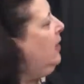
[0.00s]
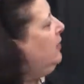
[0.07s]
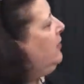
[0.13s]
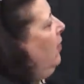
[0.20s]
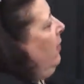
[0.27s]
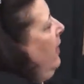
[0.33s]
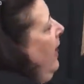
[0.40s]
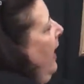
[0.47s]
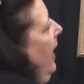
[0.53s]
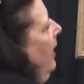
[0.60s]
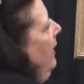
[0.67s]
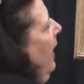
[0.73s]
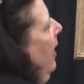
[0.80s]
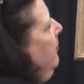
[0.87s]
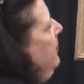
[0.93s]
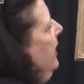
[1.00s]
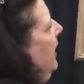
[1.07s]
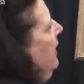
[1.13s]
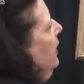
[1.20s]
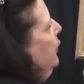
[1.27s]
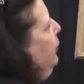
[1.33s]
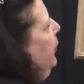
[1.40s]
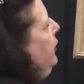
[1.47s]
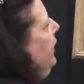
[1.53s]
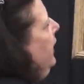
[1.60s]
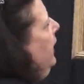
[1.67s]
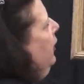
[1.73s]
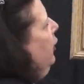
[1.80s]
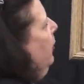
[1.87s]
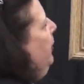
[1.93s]
So LMD, this
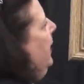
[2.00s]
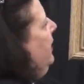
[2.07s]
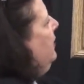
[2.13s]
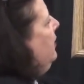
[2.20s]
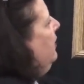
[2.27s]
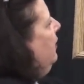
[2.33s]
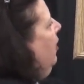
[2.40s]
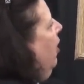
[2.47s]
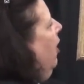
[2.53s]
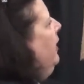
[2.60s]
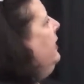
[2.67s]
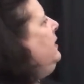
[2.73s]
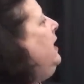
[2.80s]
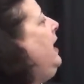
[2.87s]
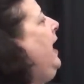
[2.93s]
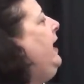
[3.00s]
particular piece is an artist,